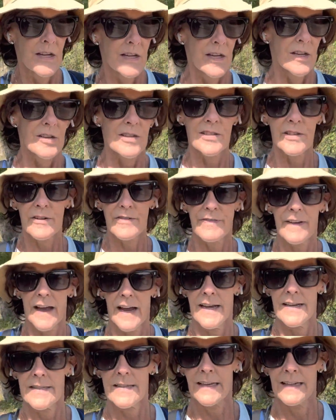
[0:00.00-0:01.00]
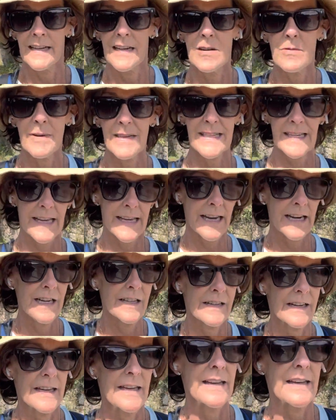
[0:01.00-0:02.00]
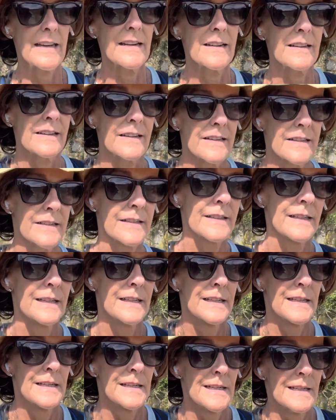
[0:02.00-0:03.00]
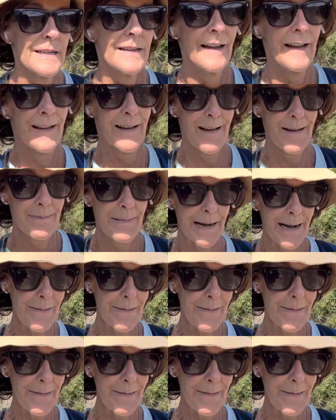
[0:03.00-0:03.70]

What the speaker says: so fast, and he wasn't carrying gear, but he